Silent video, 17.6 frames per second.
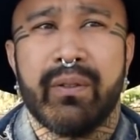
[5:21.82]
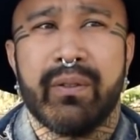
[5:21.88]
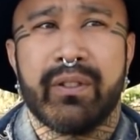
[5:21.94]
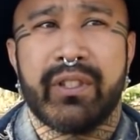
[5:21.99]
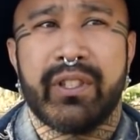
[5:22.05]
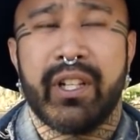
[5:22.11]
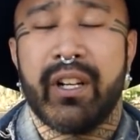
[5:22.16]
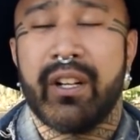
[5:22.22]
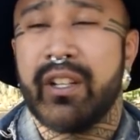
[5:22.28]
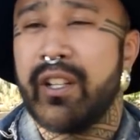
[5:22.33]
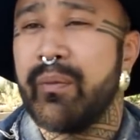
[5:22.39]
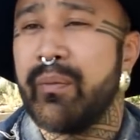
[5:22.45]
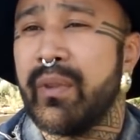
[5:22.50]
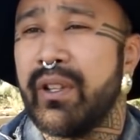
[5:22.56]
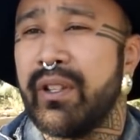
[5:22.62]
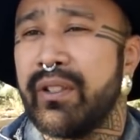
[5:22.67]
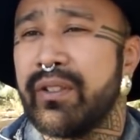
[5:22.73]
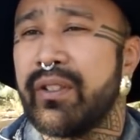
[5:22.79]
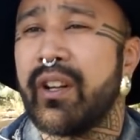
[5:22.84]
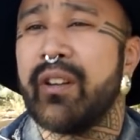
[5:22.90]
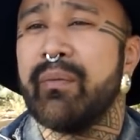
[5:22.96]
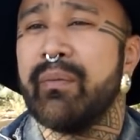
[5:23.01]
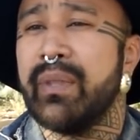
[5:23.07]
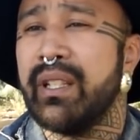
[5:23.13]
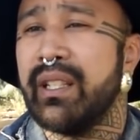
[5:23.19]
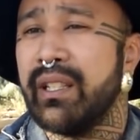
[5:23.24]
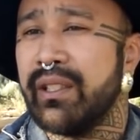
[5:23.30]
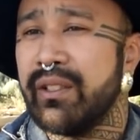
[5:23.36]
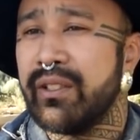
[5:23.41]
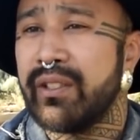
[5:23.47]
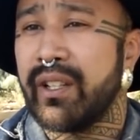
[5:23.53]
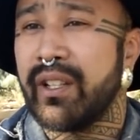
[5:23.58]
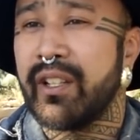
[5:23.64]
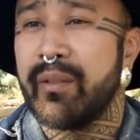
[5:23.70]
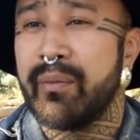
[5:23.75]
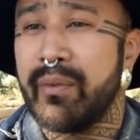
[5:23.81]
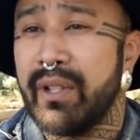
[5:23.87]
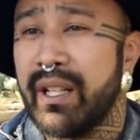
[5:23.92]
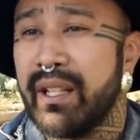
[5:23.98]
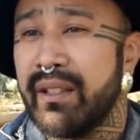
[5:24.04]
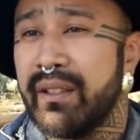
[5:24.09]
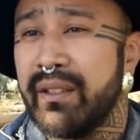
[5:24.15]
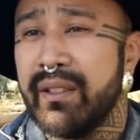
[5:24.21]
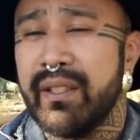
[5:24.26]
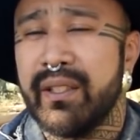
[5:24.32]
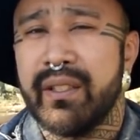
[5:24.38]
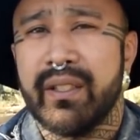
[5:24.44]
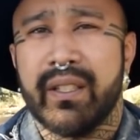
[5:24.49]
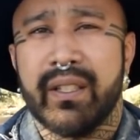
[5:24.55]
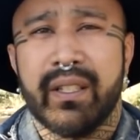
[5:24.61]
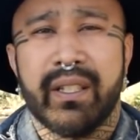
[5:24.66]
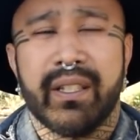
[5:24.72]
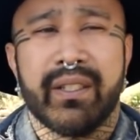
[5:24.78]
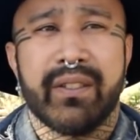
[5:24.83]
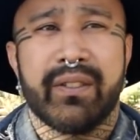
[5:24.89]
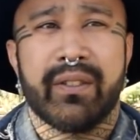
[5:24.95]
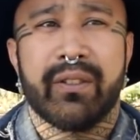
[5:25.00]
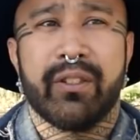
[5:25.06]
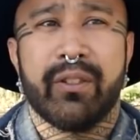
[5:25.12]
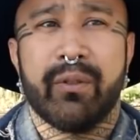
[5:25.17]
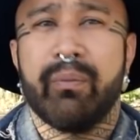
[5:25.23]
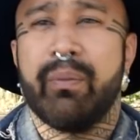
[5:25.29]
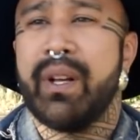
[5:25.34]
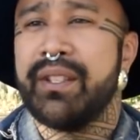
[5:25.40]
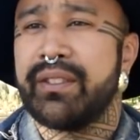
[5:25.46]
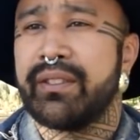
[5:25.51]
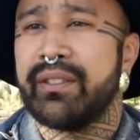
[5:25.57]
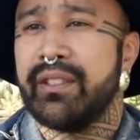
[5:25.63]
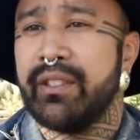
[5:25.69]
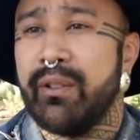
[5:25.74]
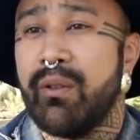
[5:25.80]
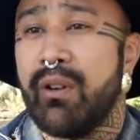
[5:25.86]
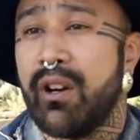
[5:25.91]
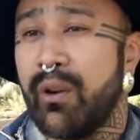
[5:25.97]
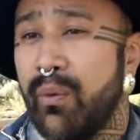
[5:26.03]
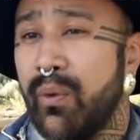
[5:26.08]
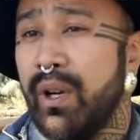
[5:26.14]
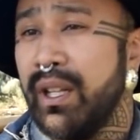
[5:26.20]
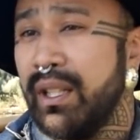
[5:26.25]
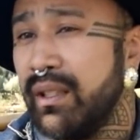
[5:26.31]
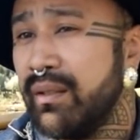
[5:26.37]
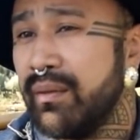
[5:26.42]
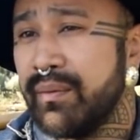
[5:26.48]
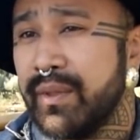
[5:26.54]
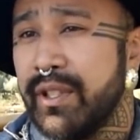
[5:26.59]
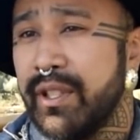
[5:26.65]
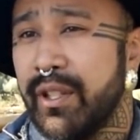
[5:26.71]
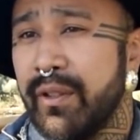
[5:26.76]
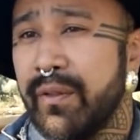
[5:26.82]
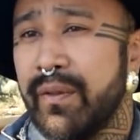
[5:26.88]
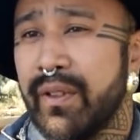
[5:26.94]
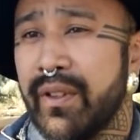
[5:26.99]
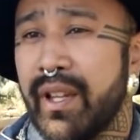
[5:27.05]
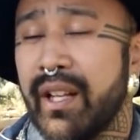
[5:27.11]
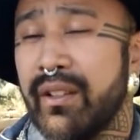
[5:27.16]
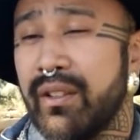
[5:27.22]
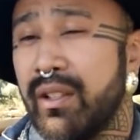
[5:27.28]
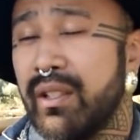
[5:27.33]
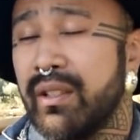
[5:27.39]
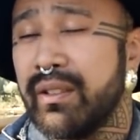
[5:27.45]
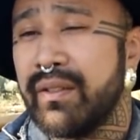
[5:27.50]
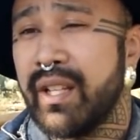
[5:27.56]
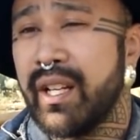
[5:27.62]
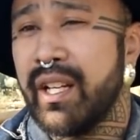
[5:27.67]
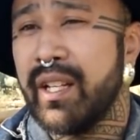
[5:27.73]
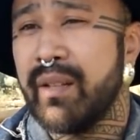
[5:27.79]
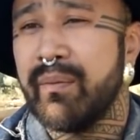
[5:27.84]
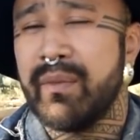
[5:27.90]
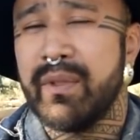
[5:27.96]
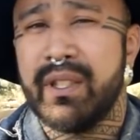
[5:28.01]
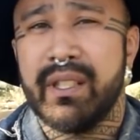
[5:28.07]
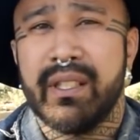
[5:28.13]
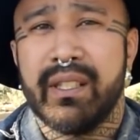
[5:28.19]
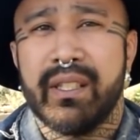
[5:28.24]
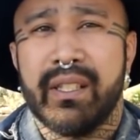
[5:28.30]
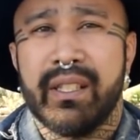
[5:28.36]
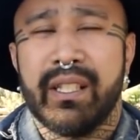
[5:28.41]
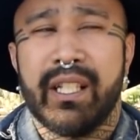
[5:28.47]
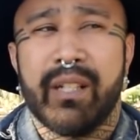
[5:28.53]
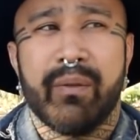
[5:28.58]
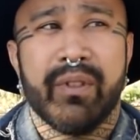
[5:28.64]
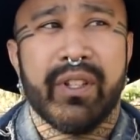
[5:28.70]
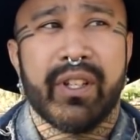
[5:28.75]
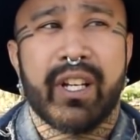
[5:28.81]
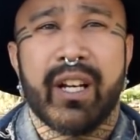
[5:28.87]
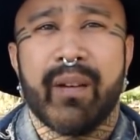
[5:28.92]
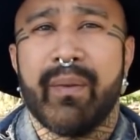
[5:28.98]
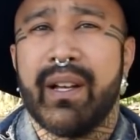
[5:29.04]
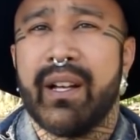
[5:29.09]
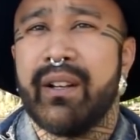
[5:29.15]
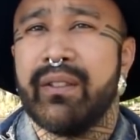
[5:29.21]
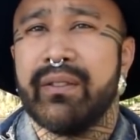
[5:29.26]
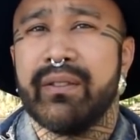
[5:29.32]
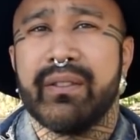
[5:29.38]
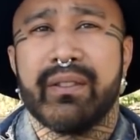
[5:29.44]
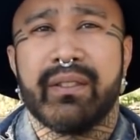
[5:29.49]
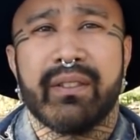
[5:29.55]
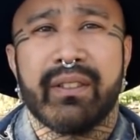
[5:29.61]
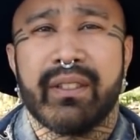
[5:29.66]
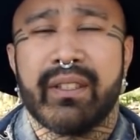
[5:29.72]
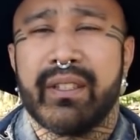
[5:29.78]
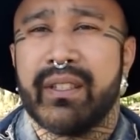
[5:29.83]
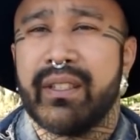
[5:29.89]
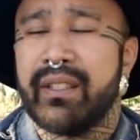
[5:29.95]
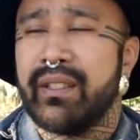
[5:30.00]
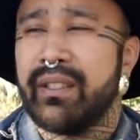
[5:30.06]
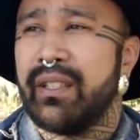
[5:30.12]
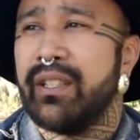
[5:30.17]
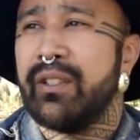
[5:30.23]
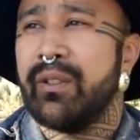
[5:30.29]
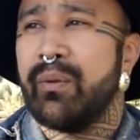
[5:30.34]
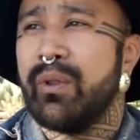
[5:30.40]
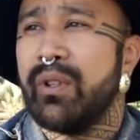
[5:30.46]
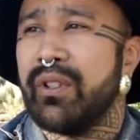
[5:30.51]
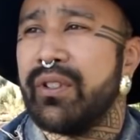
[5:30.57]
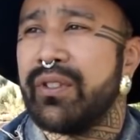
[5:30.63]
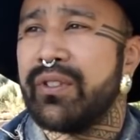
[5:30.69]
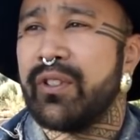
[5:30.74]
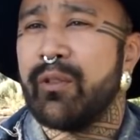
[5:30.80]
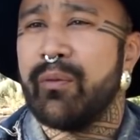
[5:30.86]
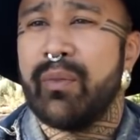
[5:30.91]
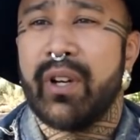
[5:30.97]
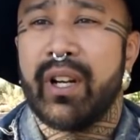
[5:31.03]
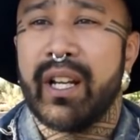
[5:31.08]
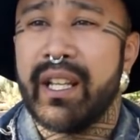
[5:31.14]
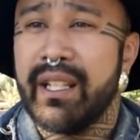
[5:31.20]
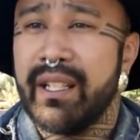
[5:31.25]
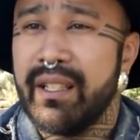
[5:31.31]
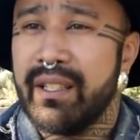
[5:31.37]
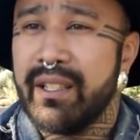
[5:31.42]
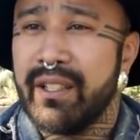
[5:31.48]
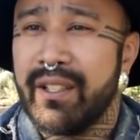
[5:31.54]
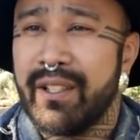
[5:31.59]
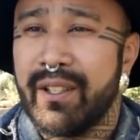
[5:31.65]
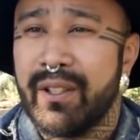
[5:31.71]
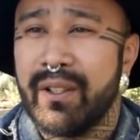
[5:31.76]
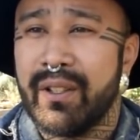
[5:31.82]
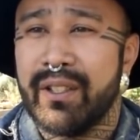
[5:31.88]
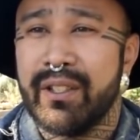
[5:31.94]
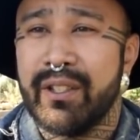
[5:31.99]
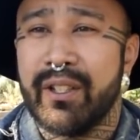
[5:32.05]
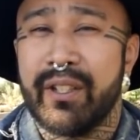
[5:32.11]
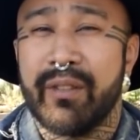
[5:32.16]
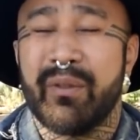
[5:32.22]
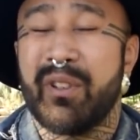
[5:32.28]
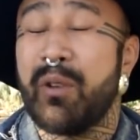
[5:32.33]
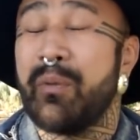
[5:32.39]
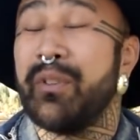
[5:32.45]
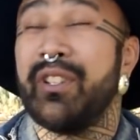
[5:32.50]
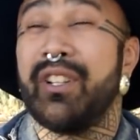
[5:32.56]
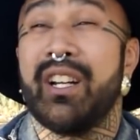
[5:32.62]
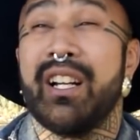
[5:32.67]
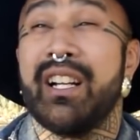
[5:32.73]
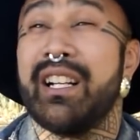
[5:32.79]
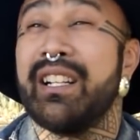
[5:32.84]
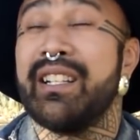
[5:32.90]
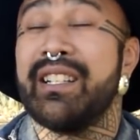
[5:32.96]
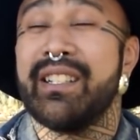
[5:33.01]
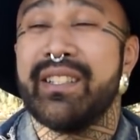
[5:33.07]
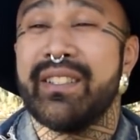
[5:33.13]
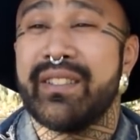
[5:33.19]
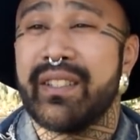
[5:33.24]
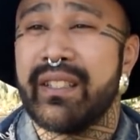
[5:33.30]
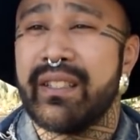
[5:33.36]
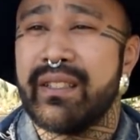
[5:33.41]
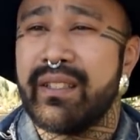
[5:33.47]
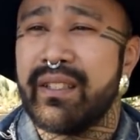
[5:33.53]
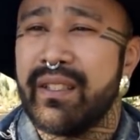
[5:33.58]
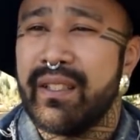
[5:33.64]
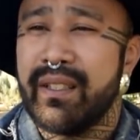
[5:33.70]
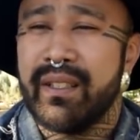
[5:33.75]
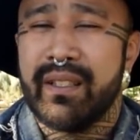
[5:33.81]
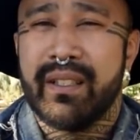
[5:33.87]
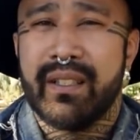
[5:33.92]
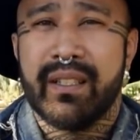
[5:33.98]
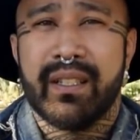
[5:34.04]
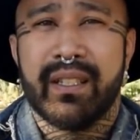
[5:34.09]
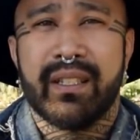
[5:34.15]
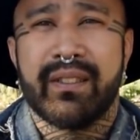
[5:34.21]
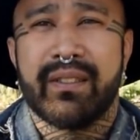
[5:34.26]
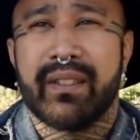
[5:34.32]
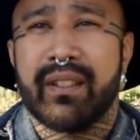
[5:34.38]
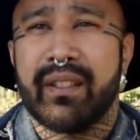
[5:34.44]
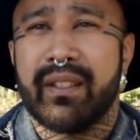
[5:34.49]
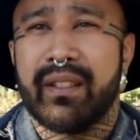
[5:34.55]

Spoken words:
share your mother's heartbeat and you share her breath. And so you are one, you know, for that long of time. And when you come out and the world is so bright, you know, and you don't even want to open your eyes, and it's